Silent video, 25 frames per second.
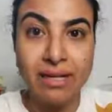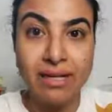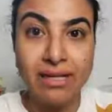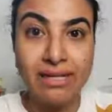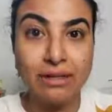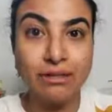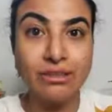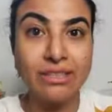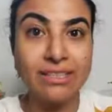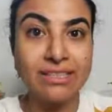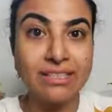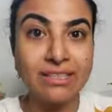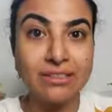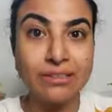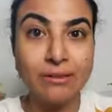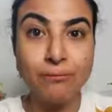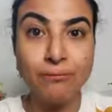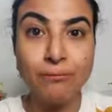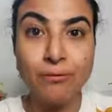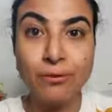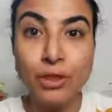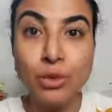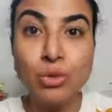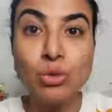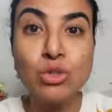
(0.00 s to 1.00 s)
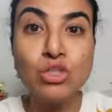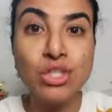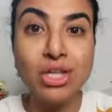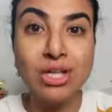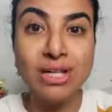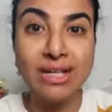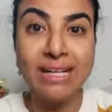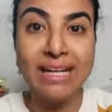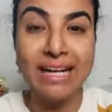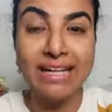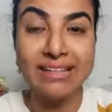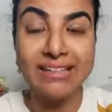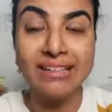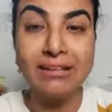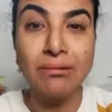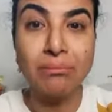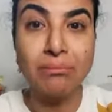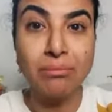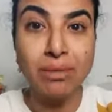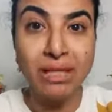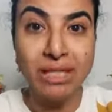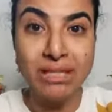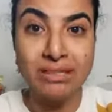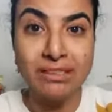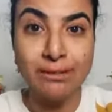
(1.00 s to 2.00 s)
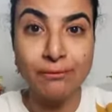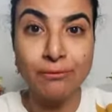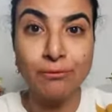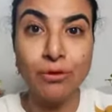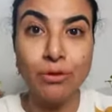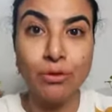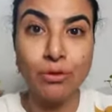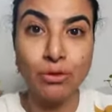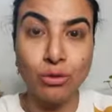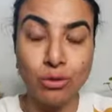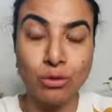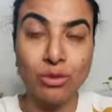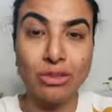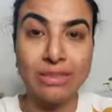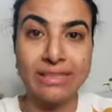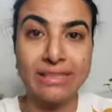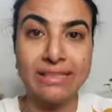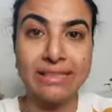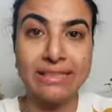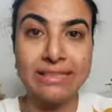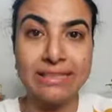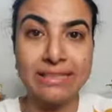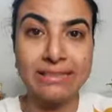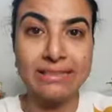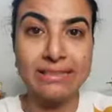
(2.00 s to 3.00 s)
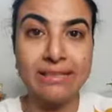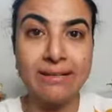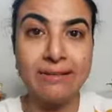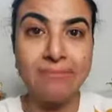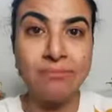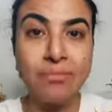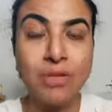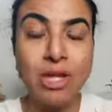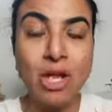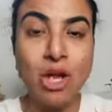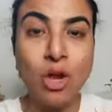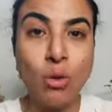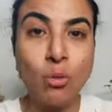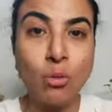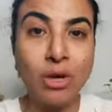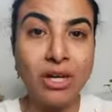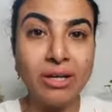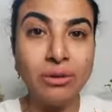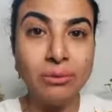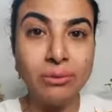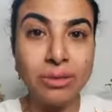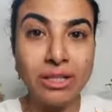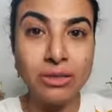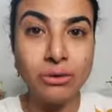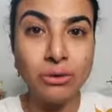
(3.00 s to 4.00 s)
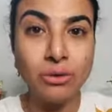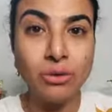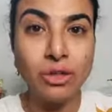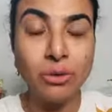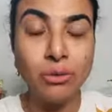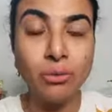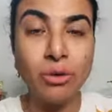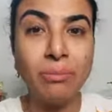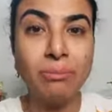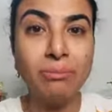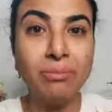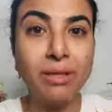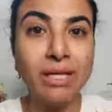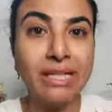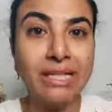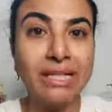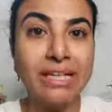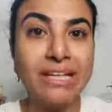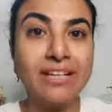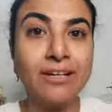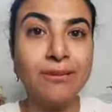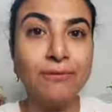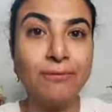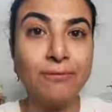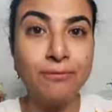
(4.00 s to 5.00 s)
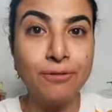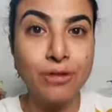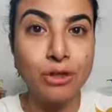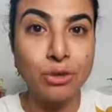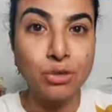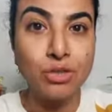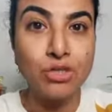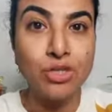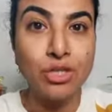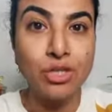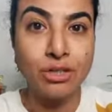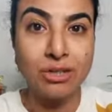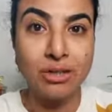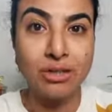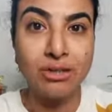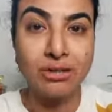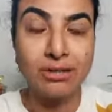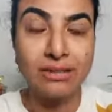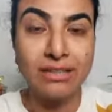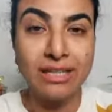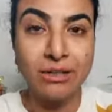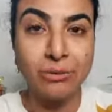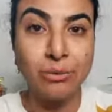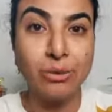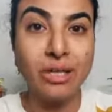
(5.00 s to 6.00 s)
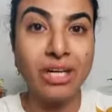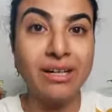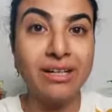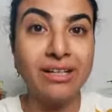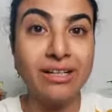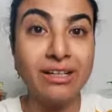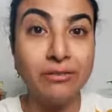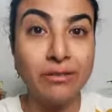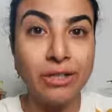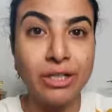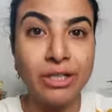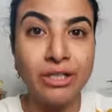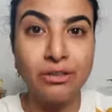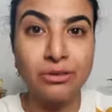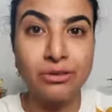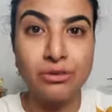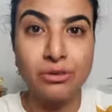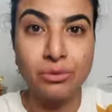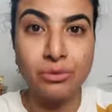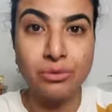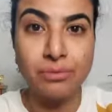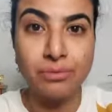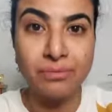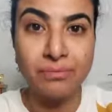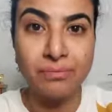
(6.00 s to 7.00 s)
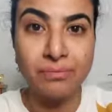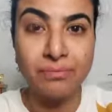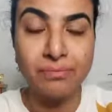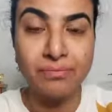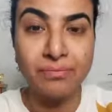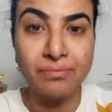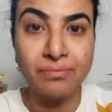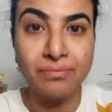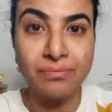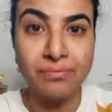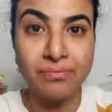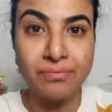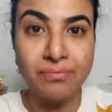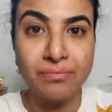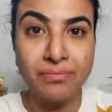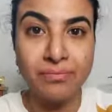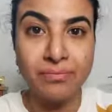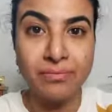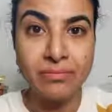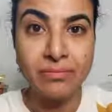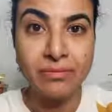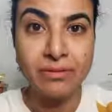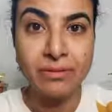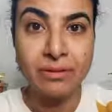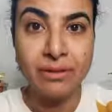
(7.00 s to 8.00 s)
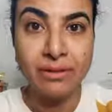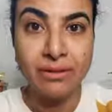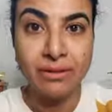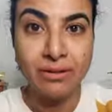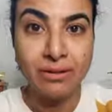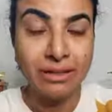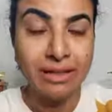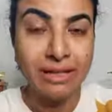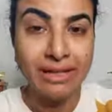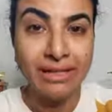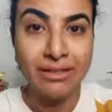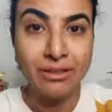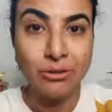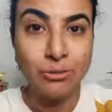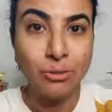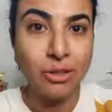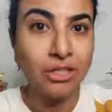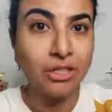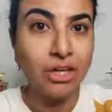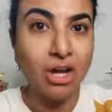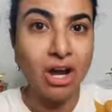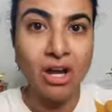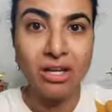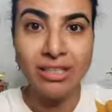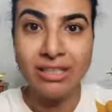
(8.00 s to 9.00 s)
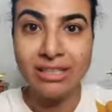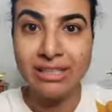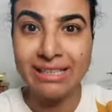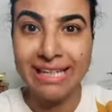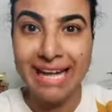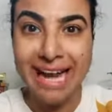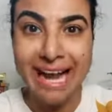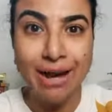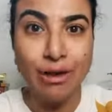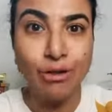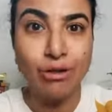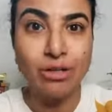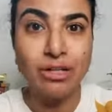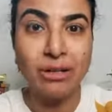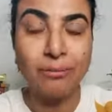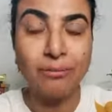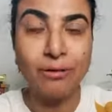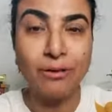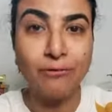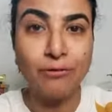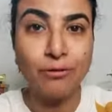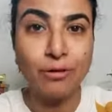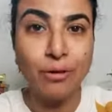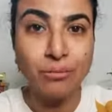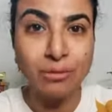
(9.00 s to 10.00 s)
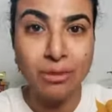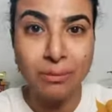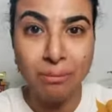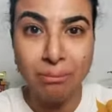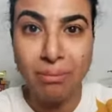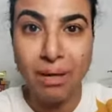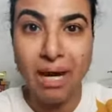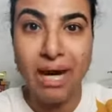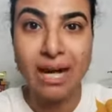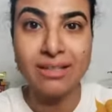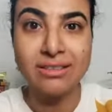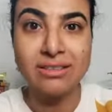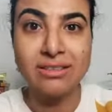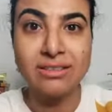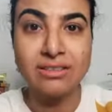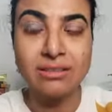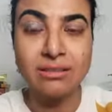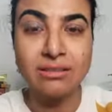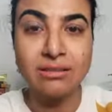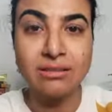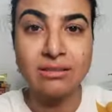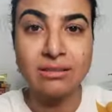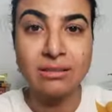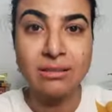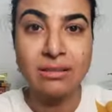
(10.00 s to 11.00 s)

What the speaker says: Now, this is a future getting built. If you notice, what are we doing? We're building a future that we are living into. Right? We're not now coming from the past,